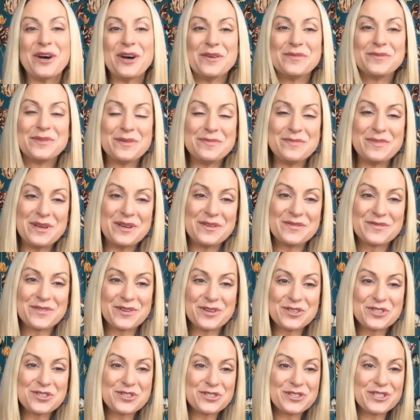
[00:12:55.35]
We meet
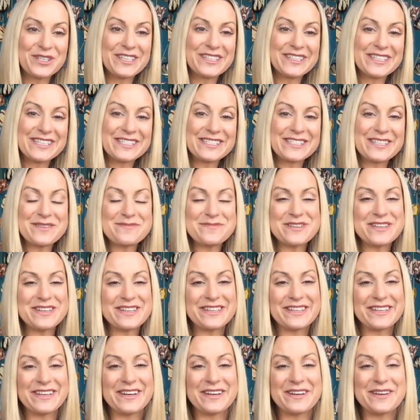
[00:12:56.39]
virtually unless I'm
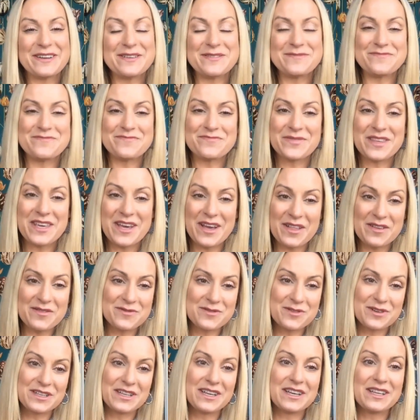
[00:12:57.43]
in
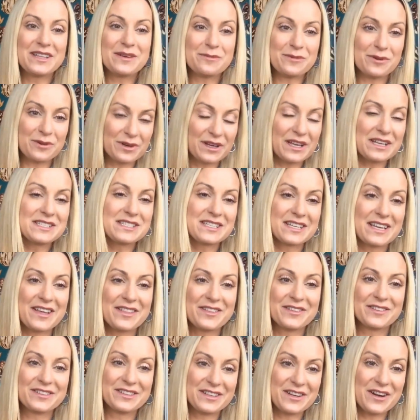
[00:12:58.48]
California, and then we'll get
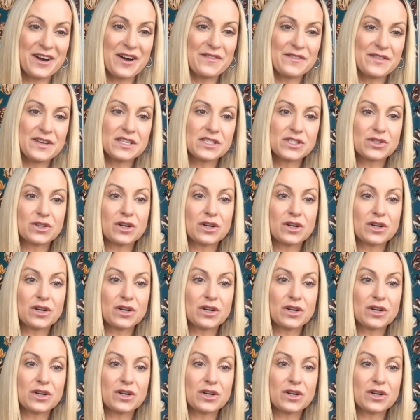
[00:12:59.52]
together in the office or